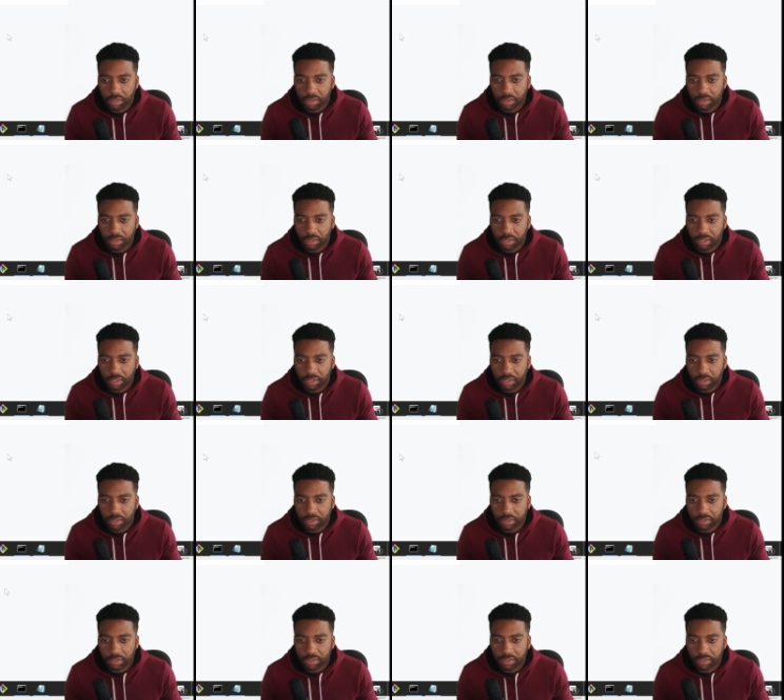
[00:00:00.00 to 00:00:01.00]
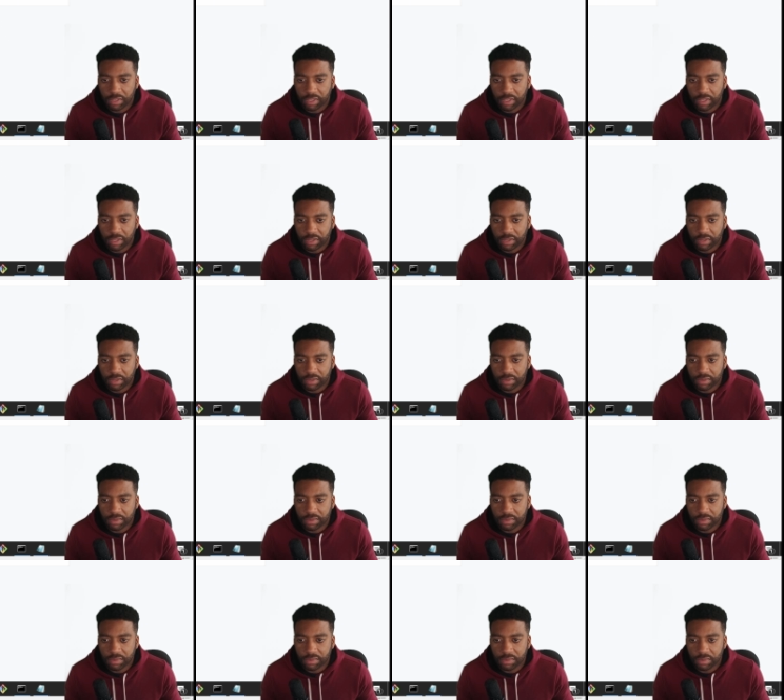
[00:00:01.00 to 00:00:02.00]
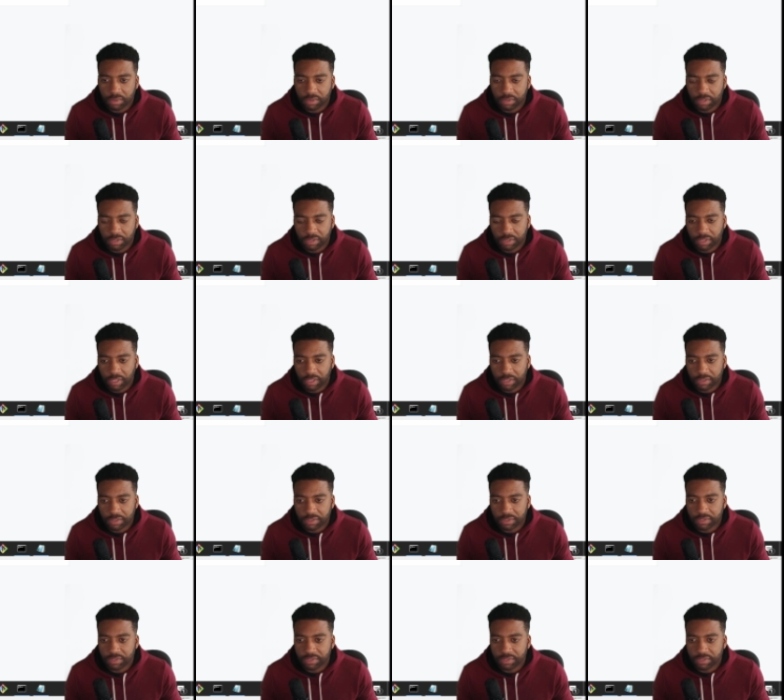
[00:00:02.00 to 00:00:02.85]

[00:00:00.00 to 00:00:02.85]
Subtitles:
All right, authentication